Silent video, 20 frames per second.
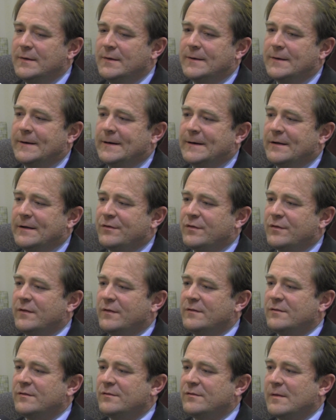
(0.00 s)
Uh, so,
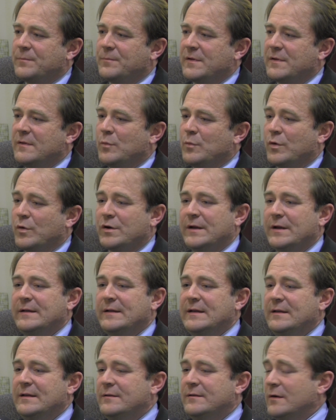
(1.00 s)
this is something that we're going to
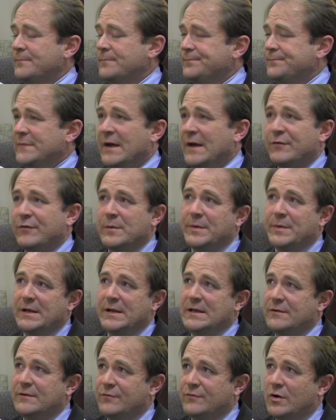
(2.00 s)
need
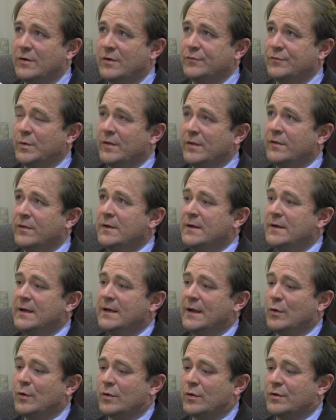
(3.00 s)
everybody involved with
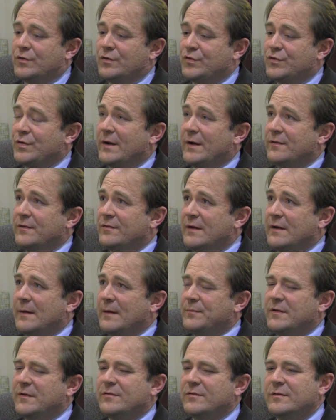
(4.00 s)
in order to try to
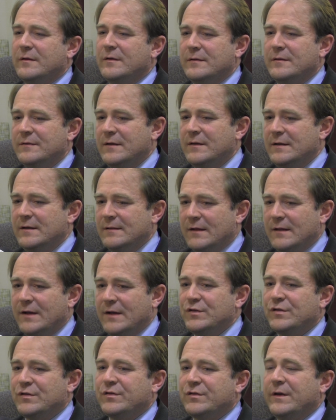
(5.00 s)
stop this. The, the
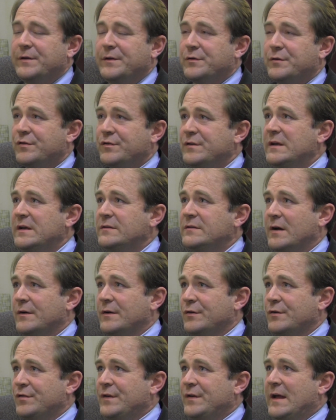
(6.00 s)
legislators need to
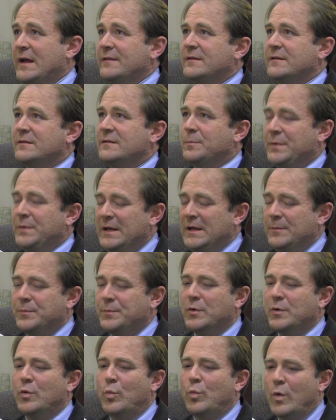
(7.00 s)
understand that the
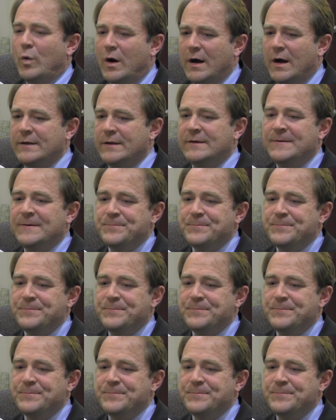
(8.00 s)
people want